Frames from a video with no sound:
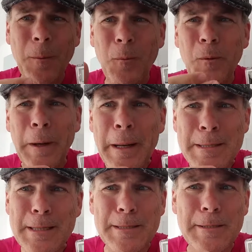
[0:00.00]
What
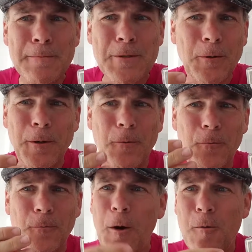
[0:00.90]
is this? Some sort
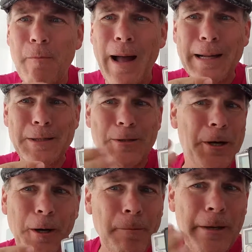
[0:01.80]
of robot
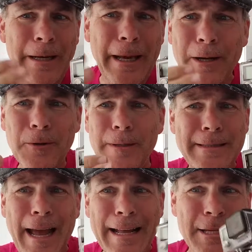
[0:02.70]
Terminator
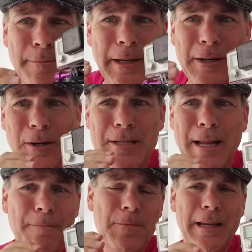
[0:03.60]
attachment or
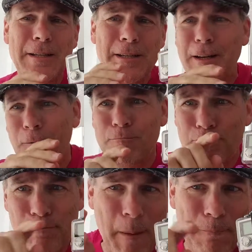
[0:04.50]
something? You go
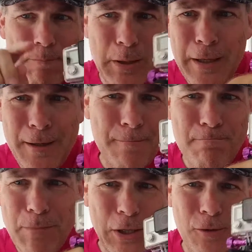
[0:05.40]

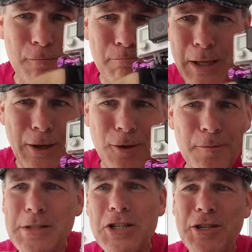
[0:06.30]
bing, boom,
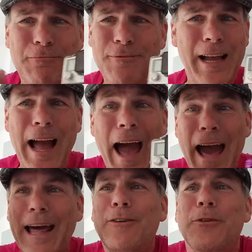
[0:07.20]
boom, and shoot.
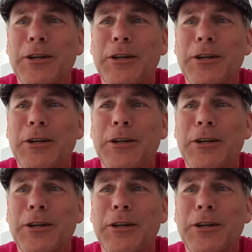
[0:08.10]
I don't